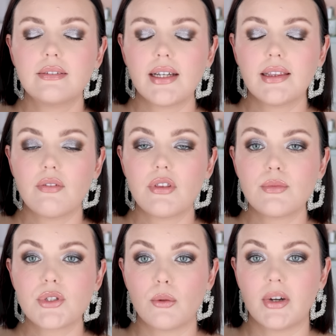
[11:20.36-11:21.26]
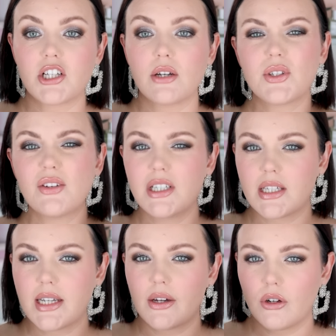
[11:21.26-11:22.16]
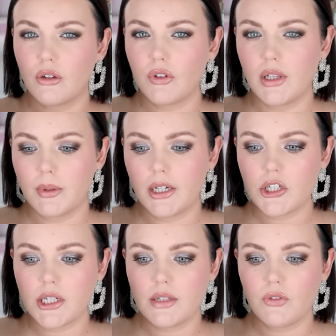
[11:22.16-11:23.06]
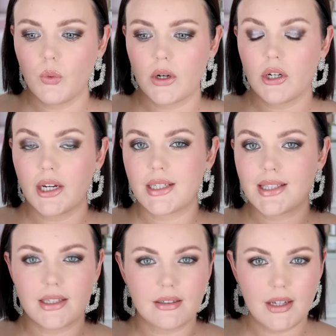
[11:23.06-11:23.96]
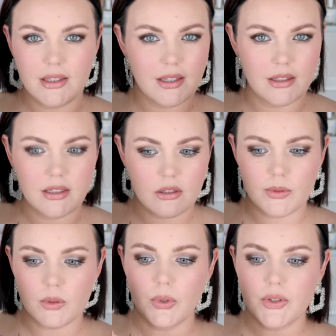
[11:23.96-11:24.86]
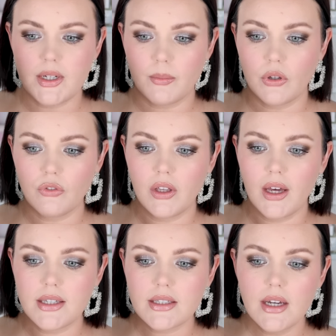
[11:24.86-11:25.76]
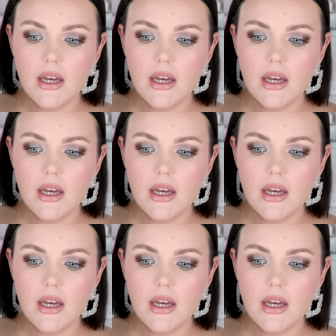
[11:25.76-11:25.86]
I love them so much. I also have a discount code for Glaminatrix if you're wondering. It's linked, it's in the description box down below for you guys.